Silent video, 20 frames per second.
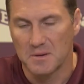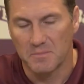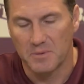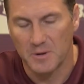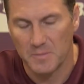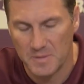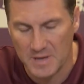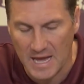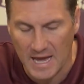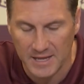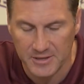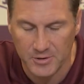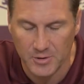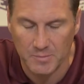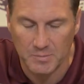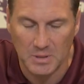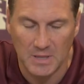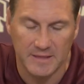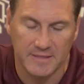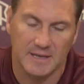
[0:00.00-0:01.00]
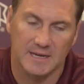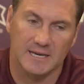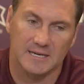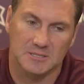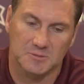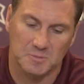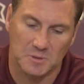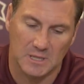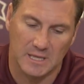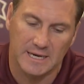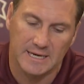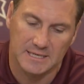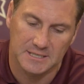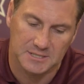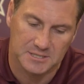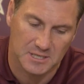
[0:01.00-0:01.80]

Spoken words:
put it behind you and play the next play.